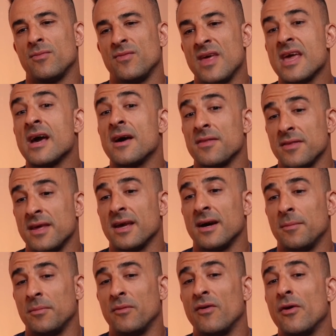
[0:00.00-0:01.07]
thing, I think.
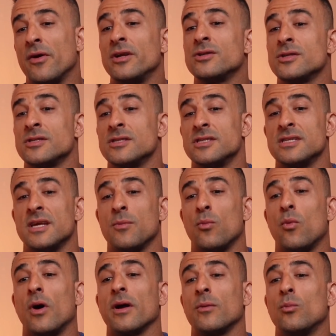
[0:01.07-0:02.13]
I'm very interested to see
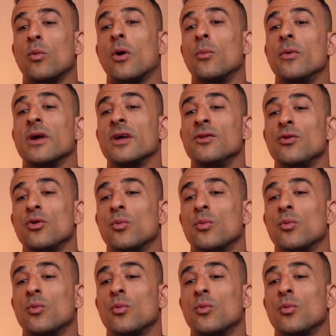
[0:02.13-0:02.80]
what we can do,